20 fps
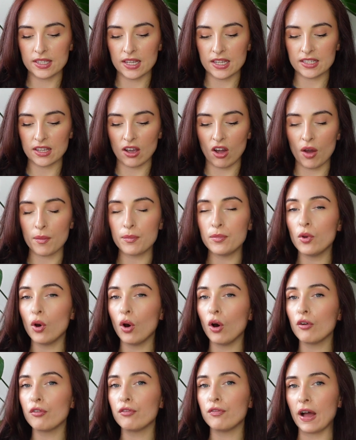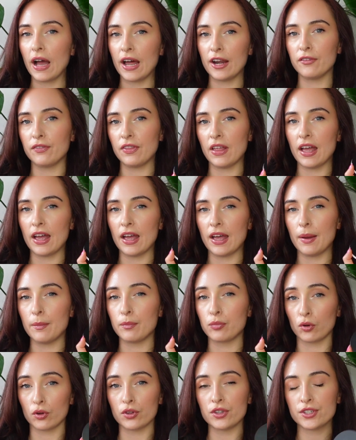Is that I'm not a fan of their
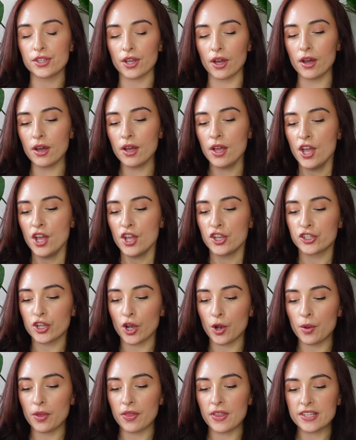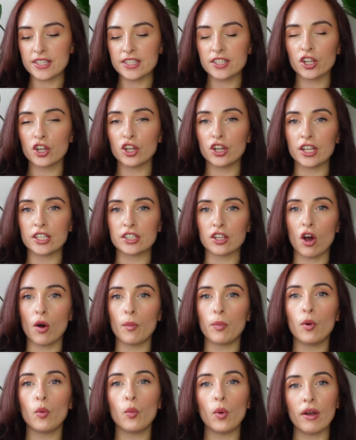bronzer. So this is a good
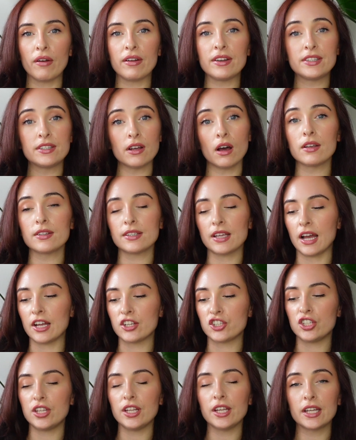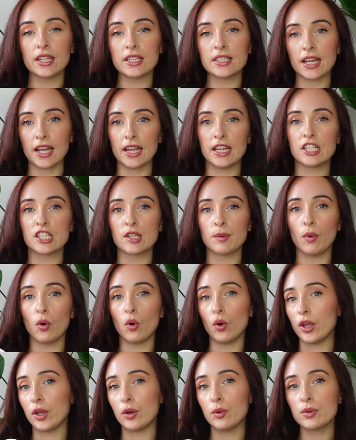example where it does actually contain some
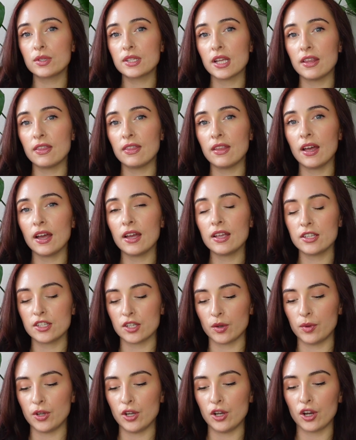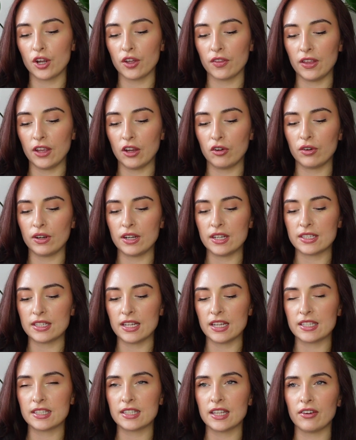oils in there. So when you look at the ingredients
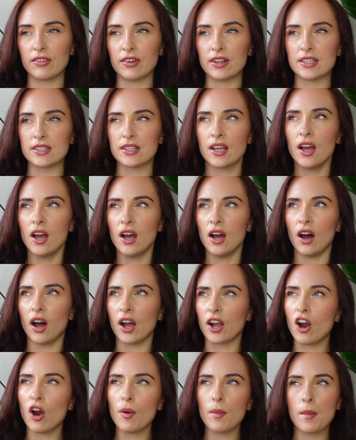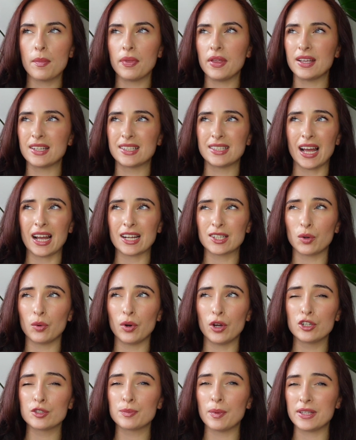list, there is, I can't remember the exact
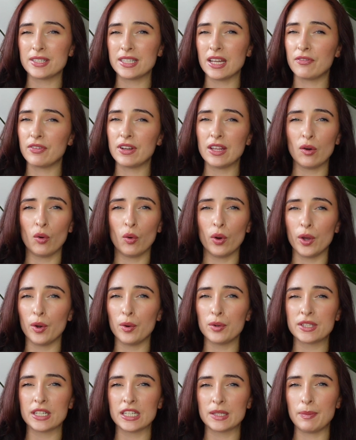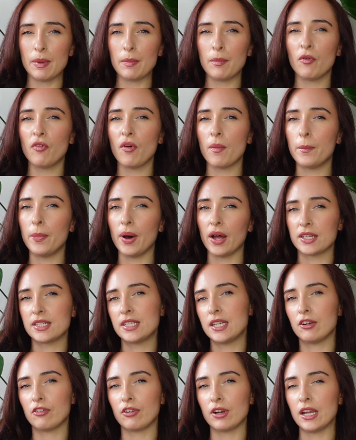oils, but it's definitely oils, and it's a bit more of a
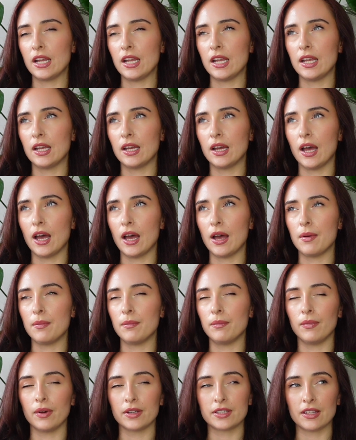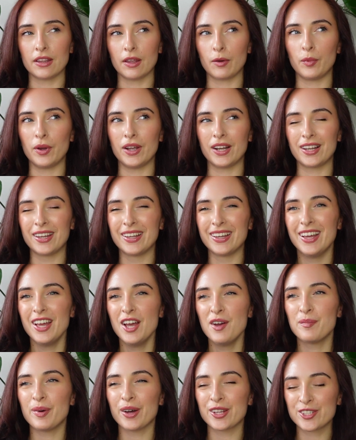buttery, I said that weird,
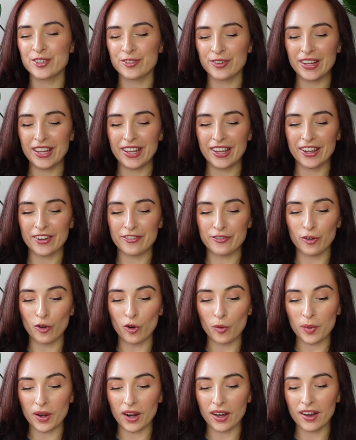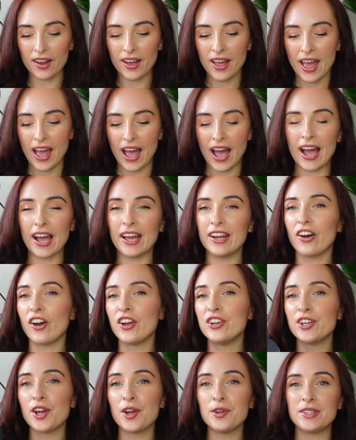buttery formula, and
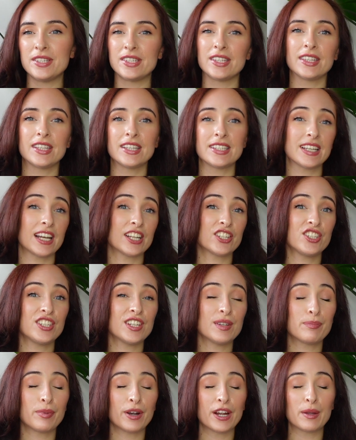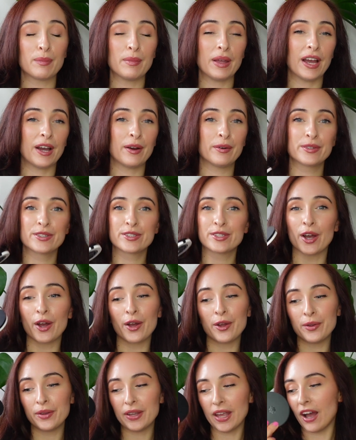I noticed that this actually did break me out.
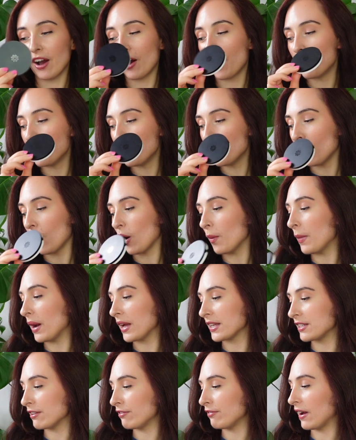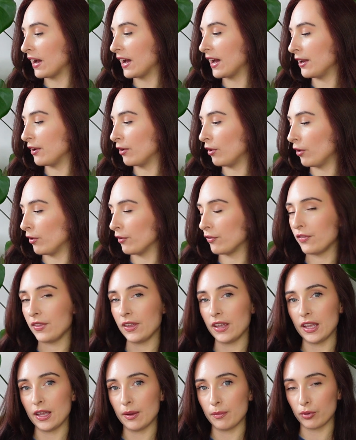So yeah, I'm not a massive fan of
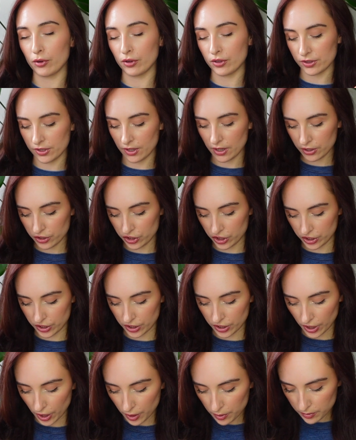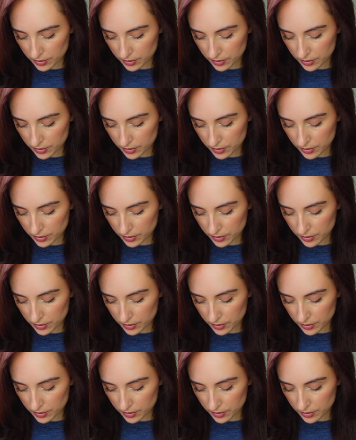the bronzer, just a note.